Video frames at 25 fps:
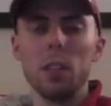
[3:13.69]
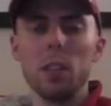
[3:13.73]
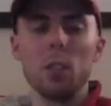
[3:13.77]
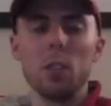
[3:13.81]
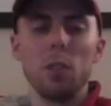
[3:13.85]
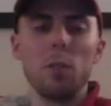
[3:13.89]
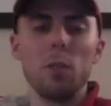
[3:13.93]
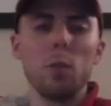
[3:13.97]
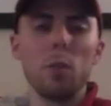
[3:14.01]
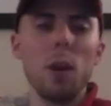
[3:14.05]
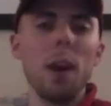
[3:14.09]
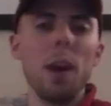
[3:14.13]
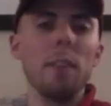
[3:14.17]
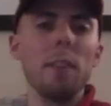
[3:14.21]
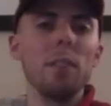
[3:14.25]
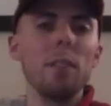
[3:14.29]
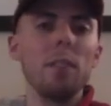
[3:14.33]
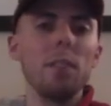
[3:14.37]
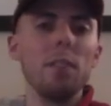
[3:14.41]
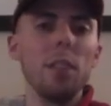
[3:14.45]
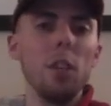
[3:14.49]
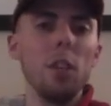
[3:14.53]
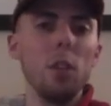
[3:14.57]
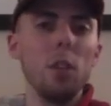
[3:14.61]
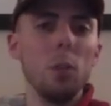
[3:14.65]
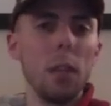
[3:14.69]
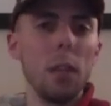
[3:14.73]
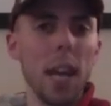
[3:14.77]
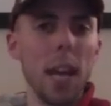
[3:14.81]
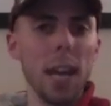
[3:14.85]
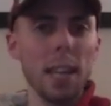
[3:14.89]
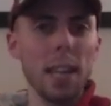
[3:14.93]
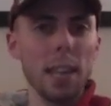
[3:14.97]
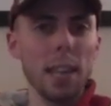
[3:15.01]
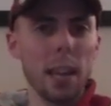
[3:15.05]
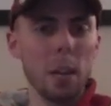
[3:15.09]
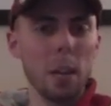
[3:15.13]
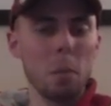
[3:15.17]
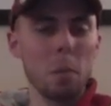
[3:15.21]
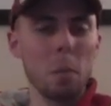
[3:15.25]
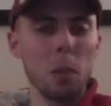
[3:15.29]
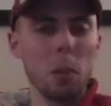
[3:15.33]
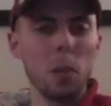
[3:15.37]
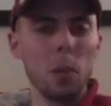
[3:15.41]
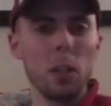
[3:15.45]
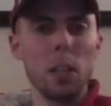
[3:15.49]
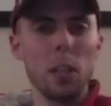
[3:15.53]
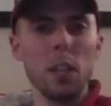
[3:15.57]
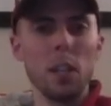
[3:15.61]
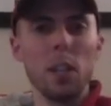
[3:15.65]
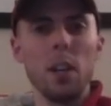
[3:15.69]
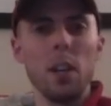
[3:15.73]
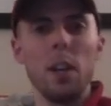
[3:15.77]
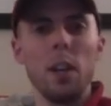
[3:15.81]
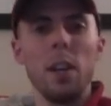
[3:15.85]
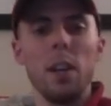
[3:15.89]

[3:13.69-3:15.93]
So if you have the feat, you gain that ability.